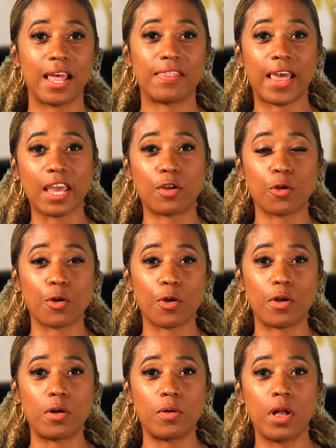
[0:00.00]
That
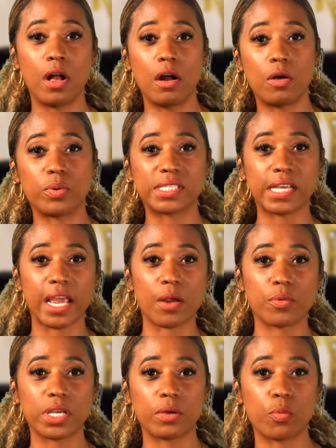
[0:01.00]
girl who was
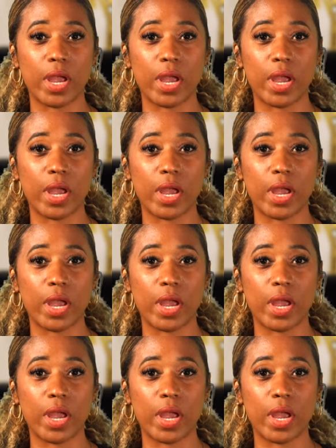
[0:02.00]
area